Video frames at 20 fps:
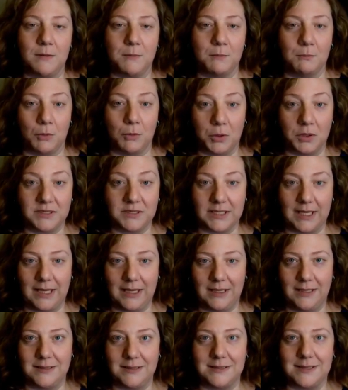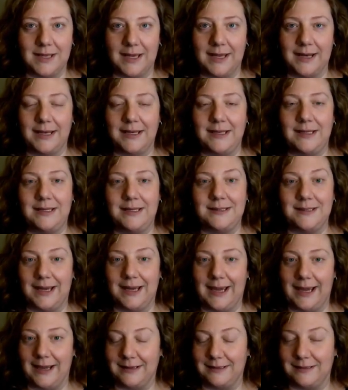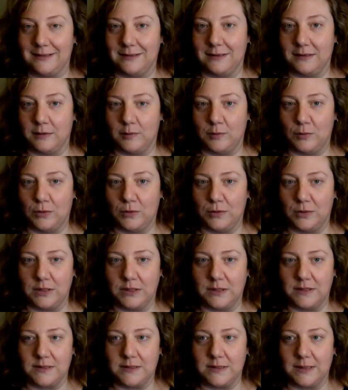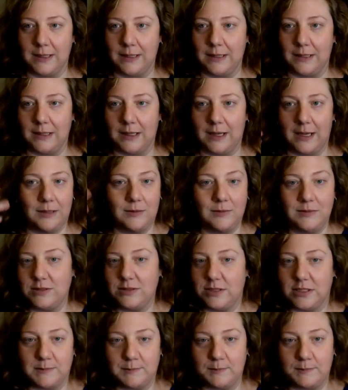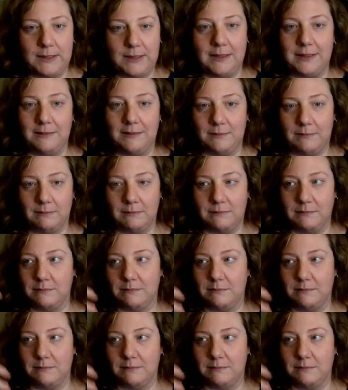more takes, and I need to act a little more, because like I was just being